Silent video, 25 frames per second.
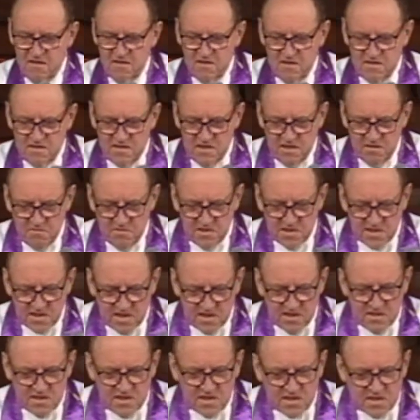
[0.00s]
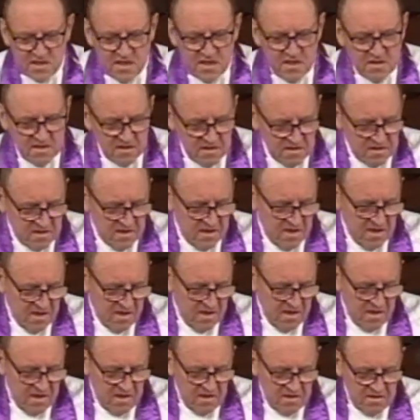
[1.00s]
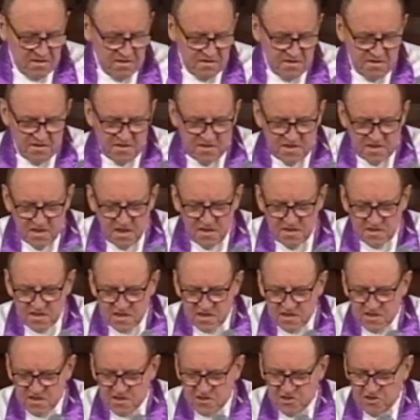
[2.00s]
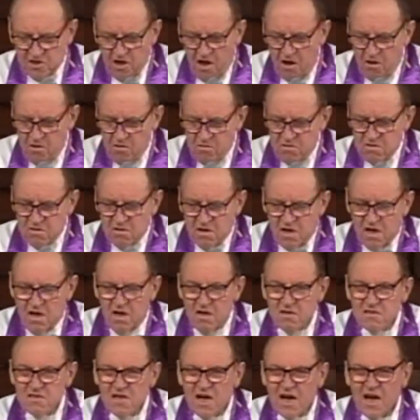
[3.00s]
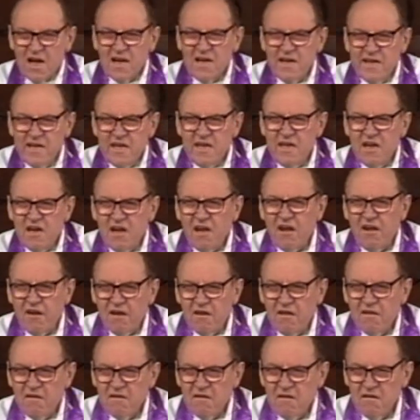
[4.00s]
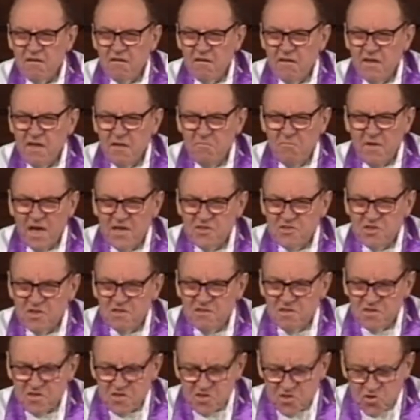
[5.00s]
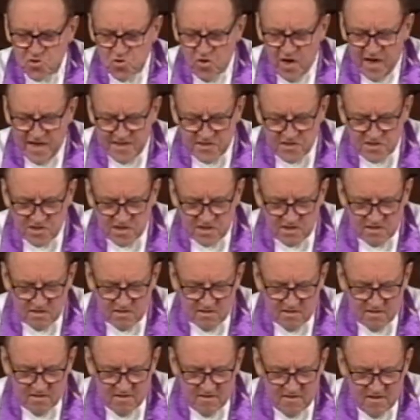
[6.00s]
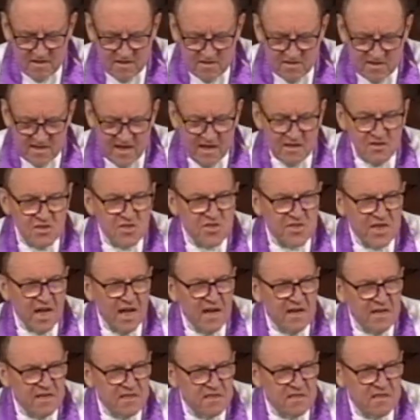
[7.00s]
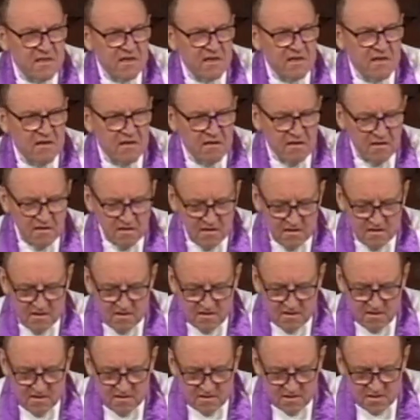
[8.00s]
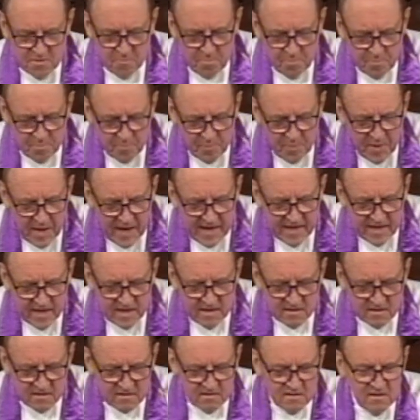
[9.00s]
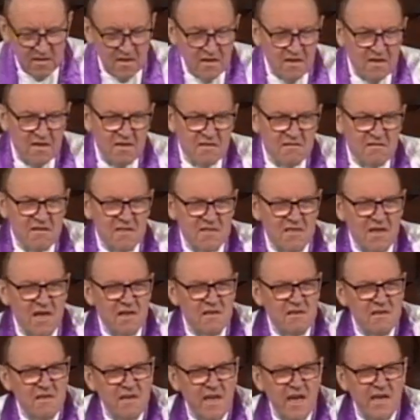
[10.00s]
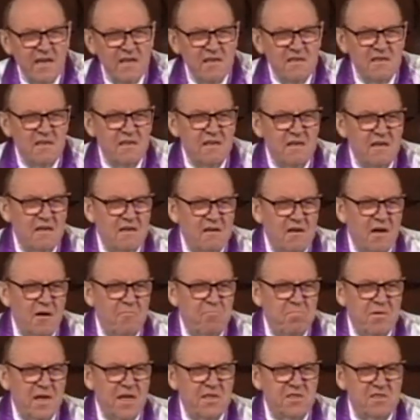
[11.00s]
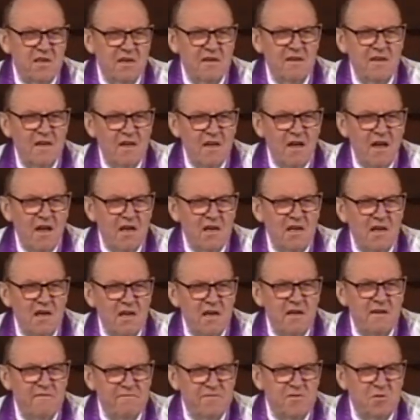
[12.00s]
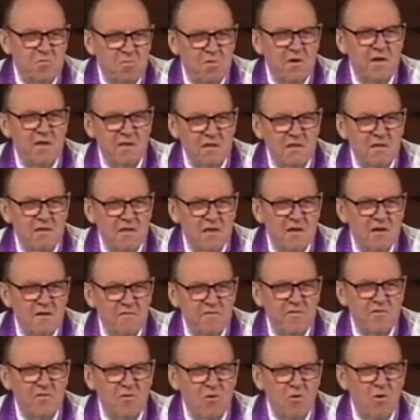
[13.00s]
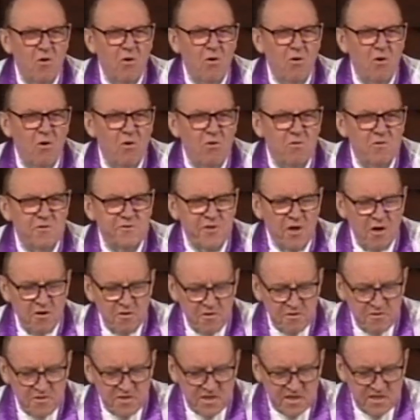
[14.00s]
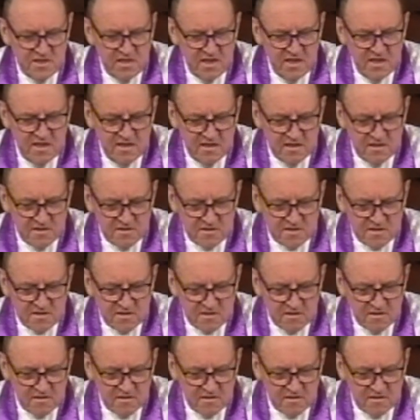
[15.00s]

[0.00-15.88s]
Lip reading: She was considered just so unclean. Imagine the stress the anxiety, the pain that lady, God bless her, had lived with for all those years.